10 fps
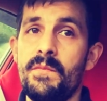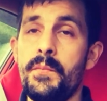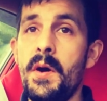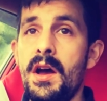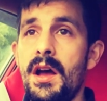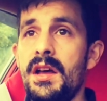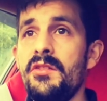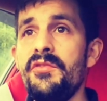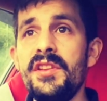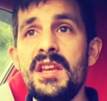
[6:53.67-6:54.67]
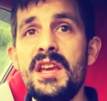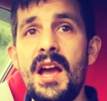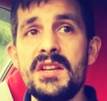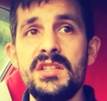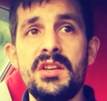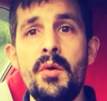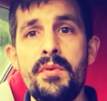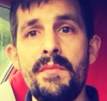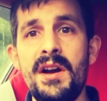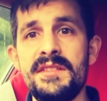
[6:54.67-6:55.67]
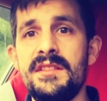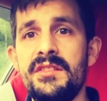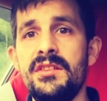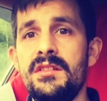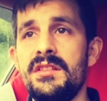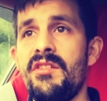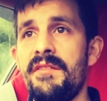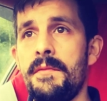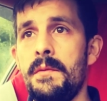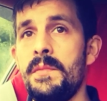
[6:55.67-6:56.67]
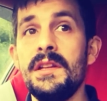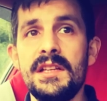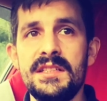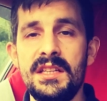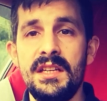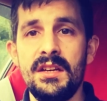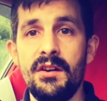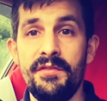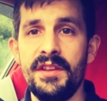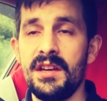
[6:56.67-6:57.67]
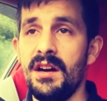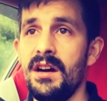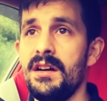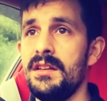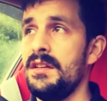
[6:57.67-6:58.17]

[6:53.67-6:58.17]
but I don't think they actually compromised the drivability of the car,